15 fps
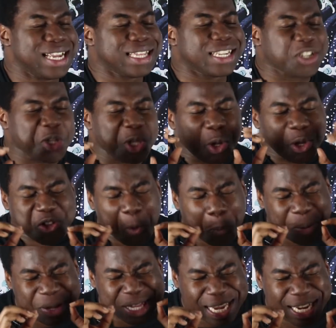There's a lot of
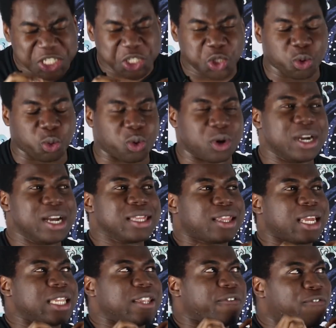potential
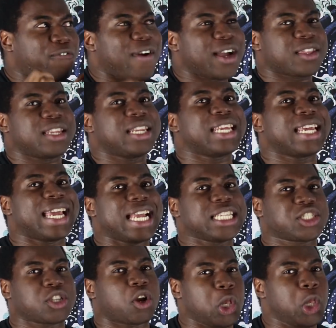that the fact that it
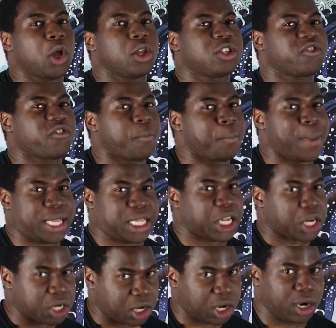hits a lot of
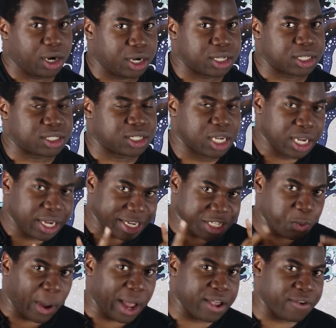meta cards
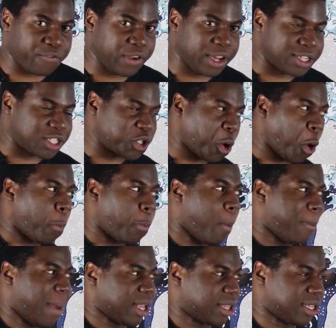is why I think
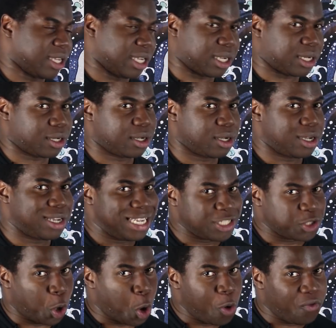Scorp-O-Matic
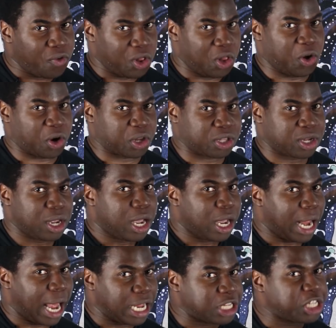is overlooked
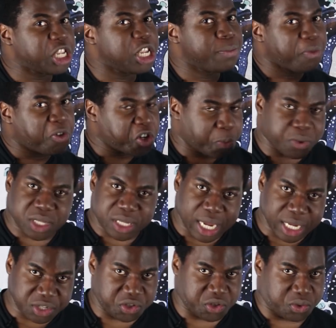and has the most
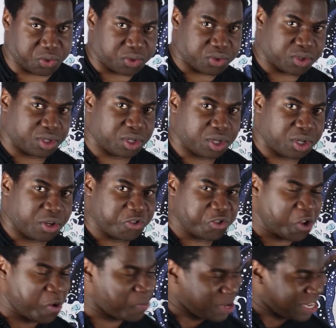potential
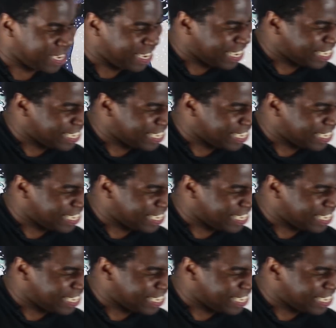to be